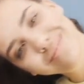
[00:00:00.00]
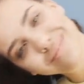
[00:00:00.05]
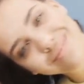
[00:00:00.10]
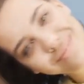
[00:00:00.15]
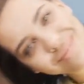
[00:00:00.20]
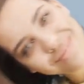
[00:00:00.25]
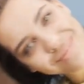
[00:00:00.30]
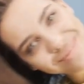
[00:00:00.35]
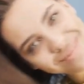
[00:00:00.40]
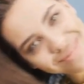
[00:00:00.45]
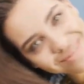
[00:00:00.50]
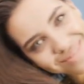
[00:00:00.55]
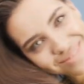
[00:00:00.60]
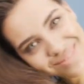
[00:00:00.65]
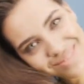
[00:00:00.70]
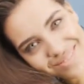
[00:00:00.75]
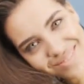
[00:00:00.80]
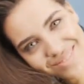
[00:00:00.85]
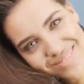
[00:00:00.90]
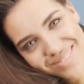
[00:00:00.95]
The
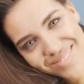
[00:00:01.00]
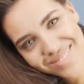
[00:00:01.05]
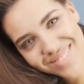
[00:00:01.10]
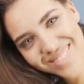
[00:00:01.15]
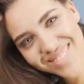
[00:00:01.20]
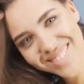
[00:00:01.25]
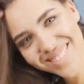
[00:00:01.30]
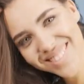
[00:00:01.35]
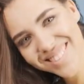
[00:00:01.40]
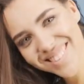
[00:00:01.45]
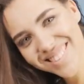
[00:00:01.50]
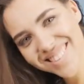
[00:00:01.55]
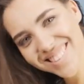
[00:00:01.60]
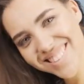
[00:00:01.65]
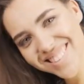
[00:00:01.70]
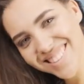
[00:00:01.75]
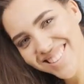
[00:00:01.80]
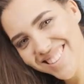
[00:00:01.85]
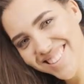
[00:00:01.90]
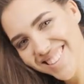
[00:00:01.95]
serum improves blood
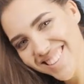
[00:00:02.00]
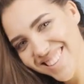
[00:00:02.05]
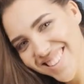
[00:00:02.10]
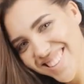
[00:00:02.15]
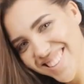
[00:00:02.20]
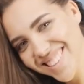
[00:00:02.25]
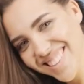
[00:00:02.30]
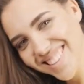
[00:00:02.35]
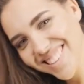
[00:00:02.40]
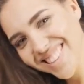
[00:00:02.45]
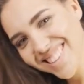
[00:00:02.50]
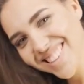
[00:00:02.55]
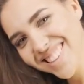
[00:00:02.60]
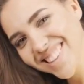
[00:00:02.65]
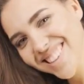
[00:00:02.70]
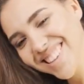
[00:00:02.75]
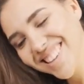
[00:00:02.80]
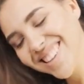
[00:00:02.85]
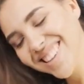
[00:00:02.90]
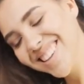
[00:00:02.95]
flow to the scalp and
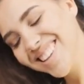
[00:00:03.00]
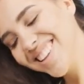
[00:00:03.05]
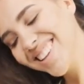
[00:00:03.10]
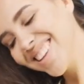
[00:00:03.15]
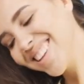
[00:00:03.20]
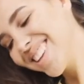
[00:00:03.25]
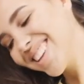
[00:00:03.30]
strengthens the